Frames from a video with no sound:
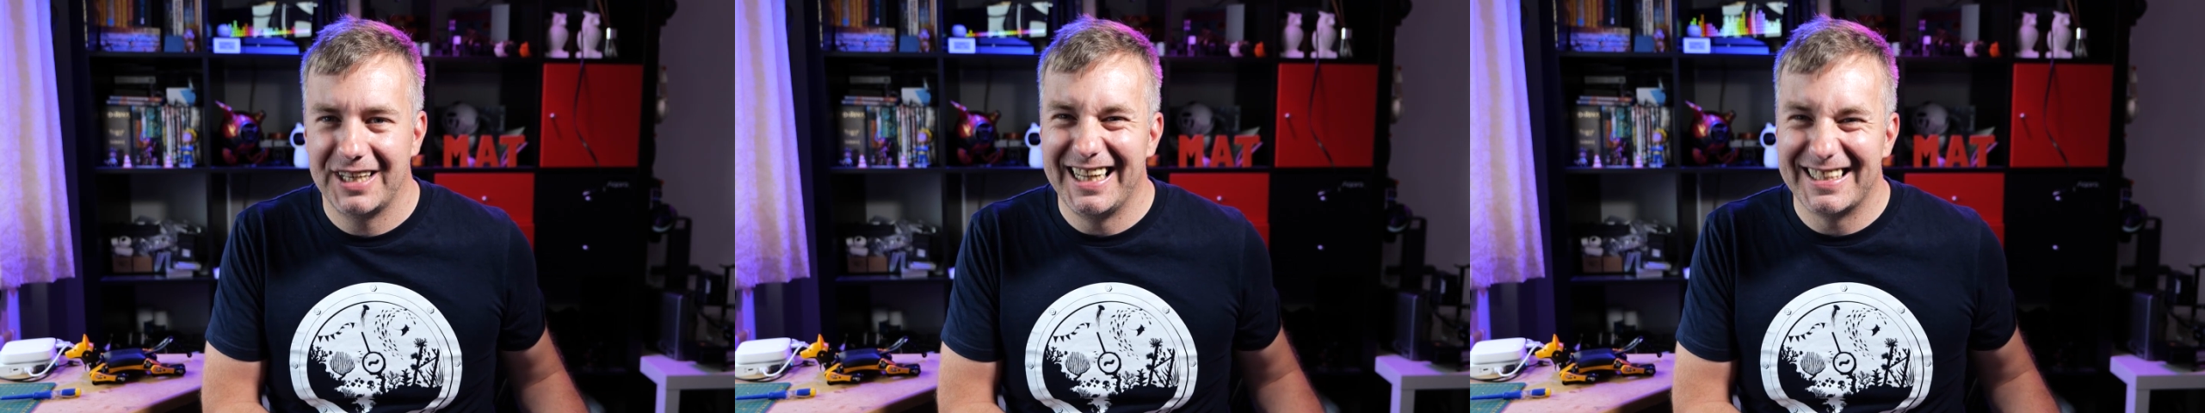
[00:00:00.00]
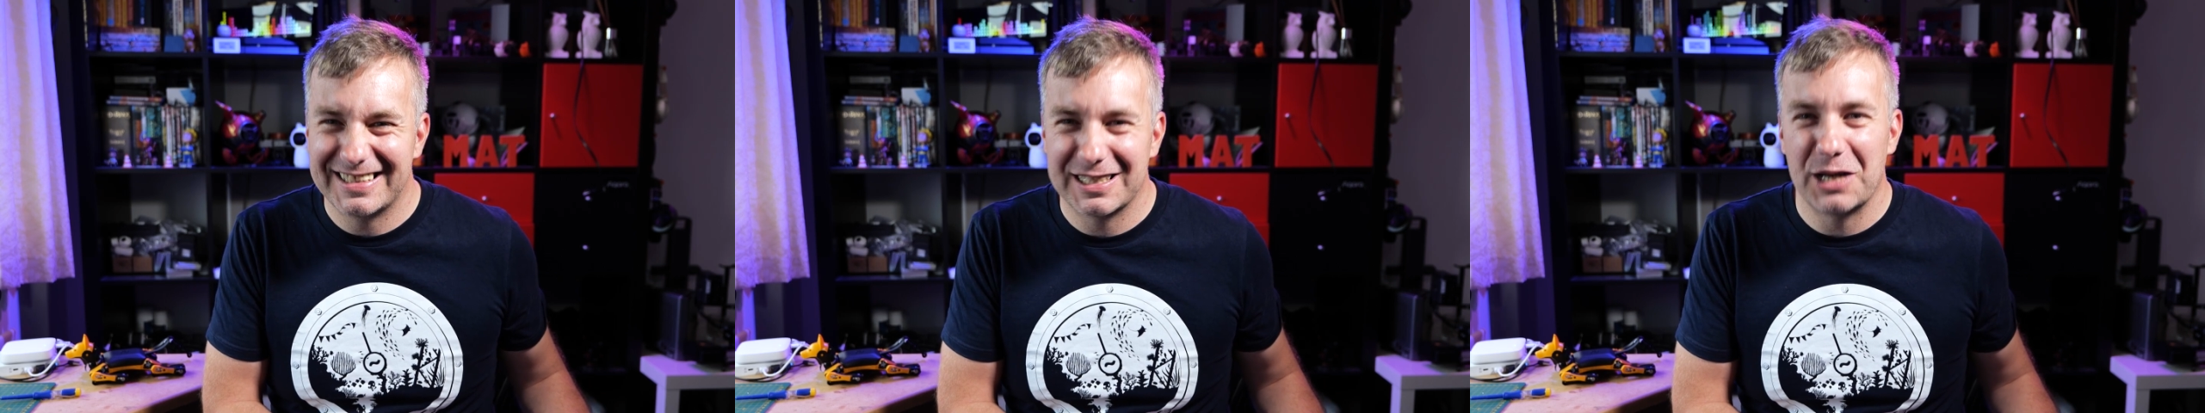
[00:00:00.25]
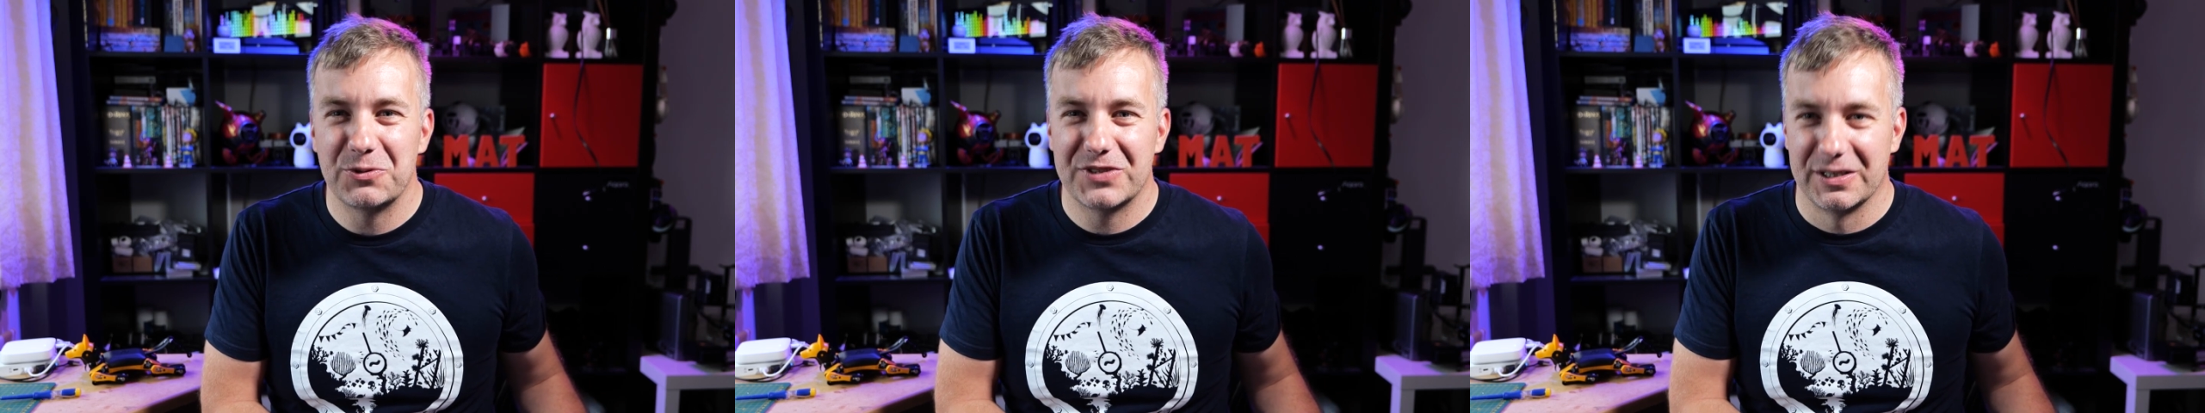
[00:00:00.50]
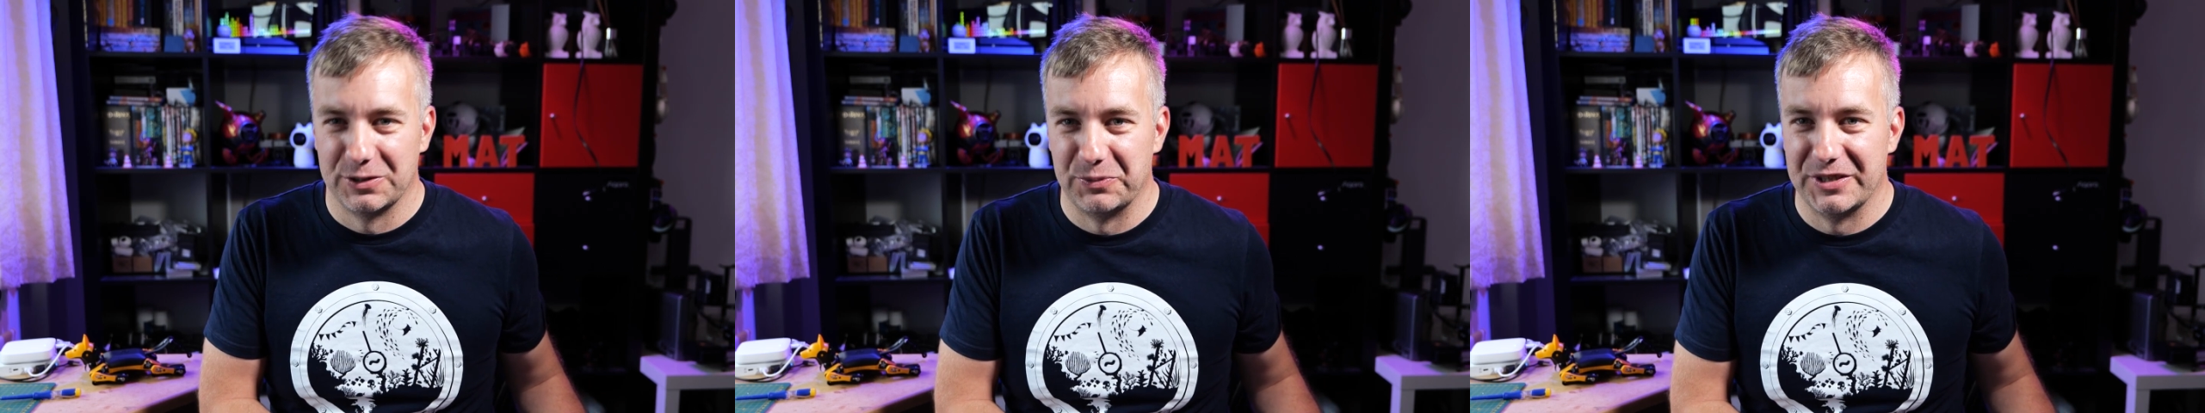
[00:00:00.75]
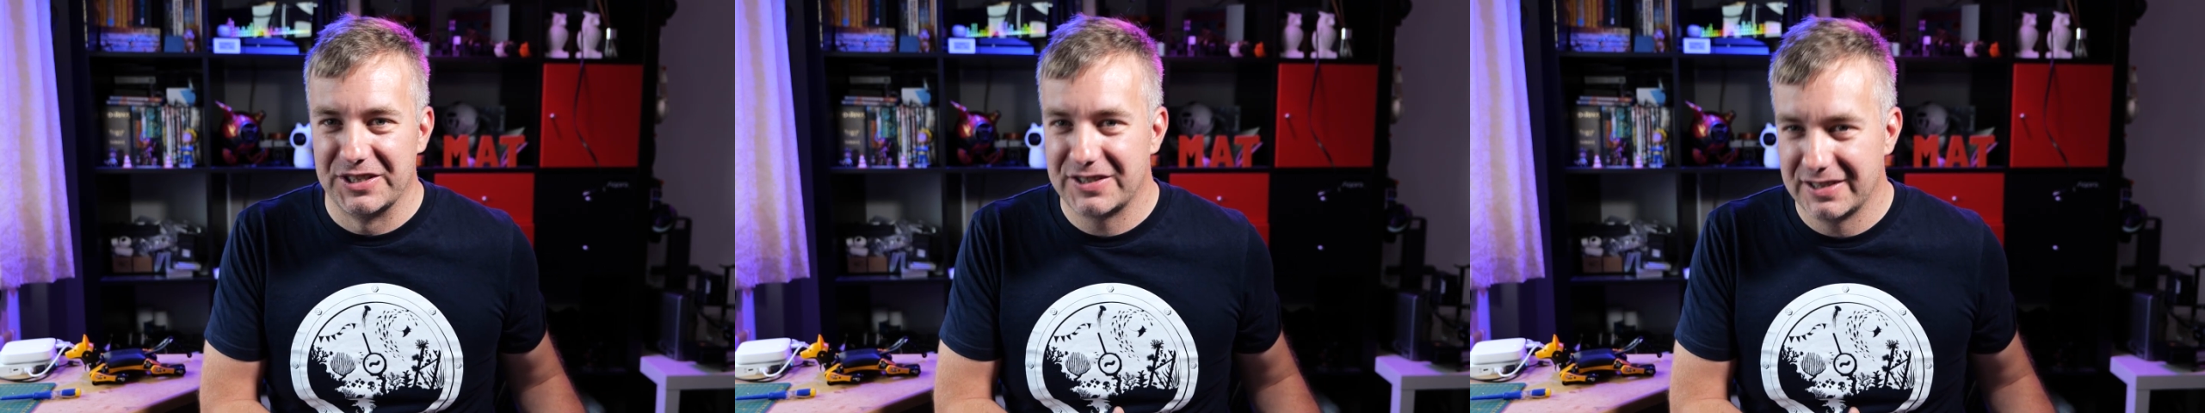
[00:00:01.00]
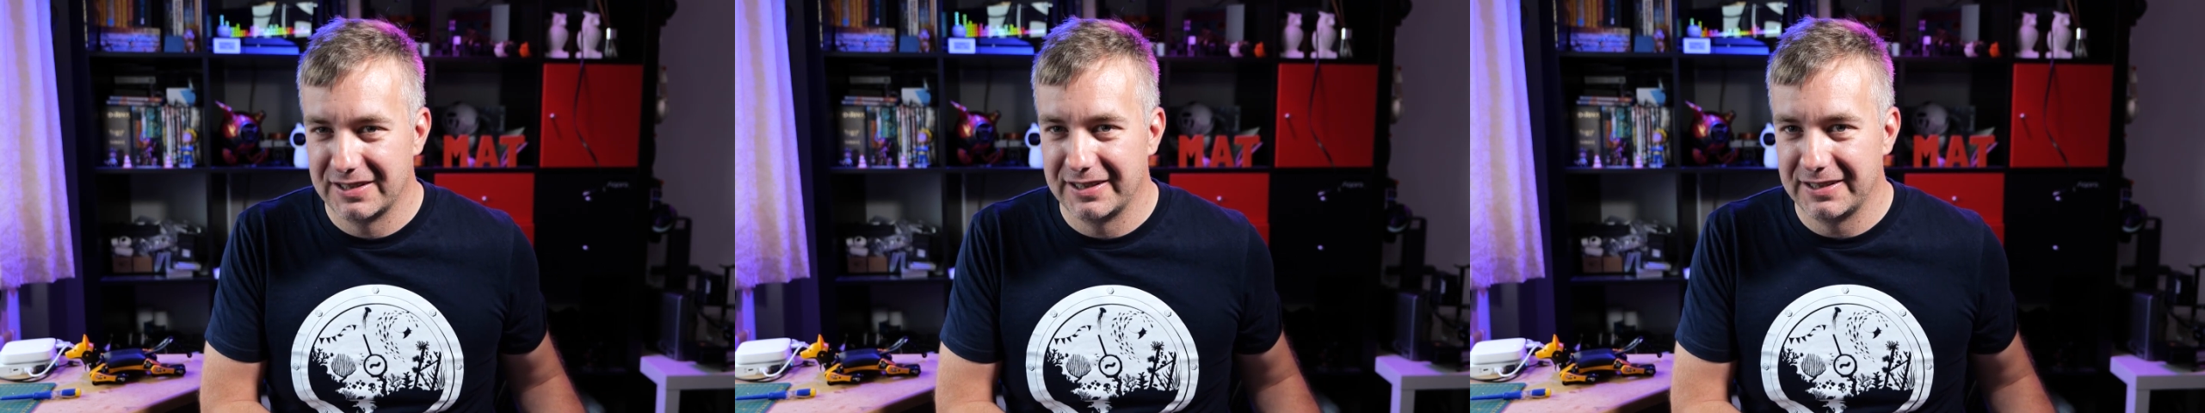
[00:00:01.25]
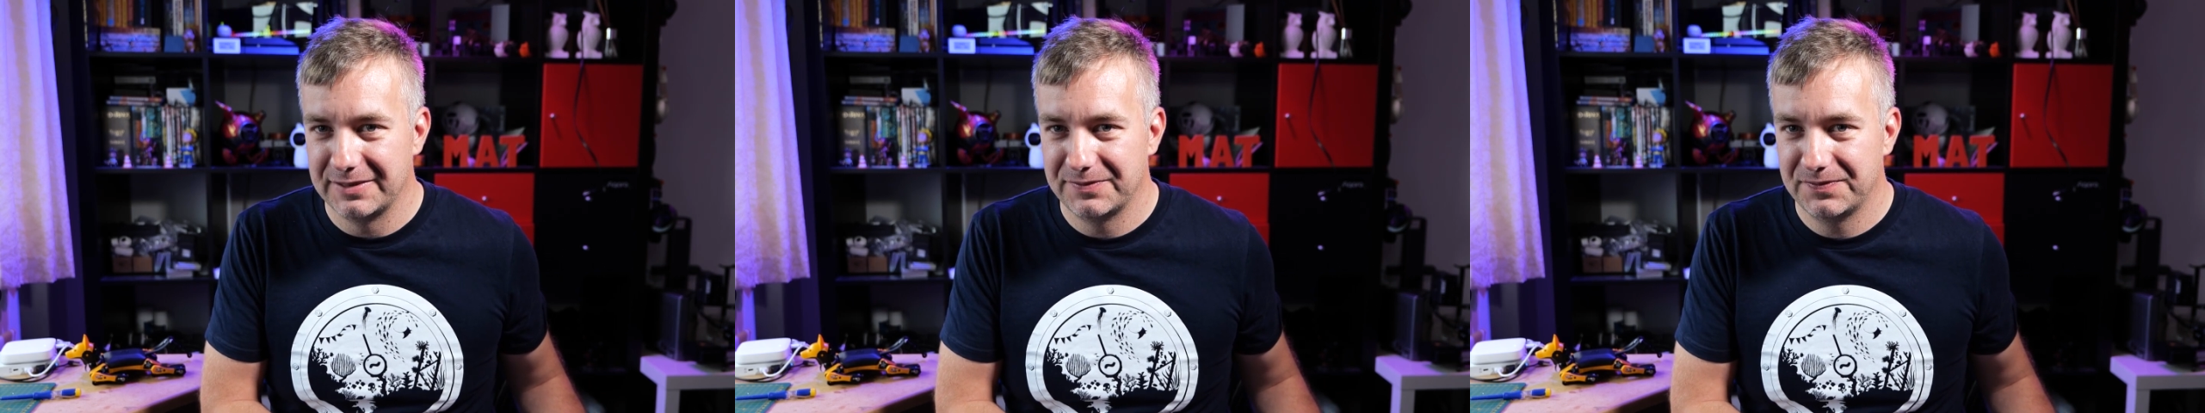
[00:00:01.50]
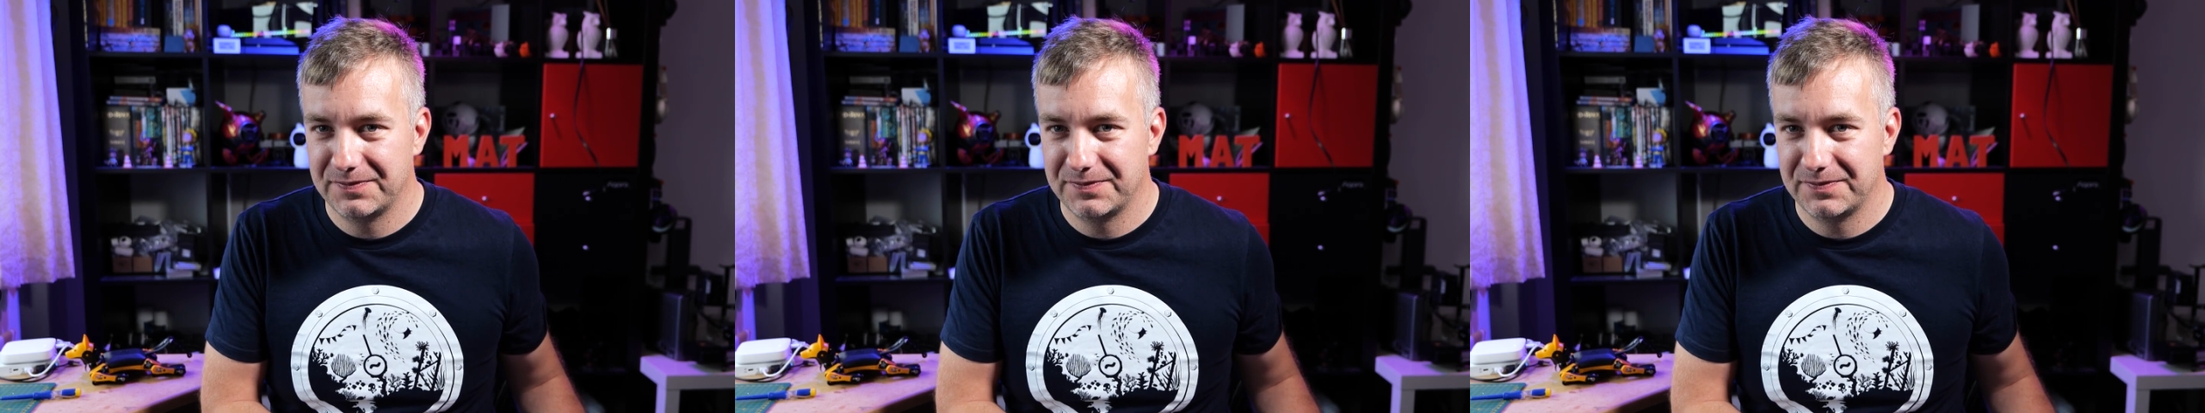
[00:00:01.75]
it sounds a little bit silly.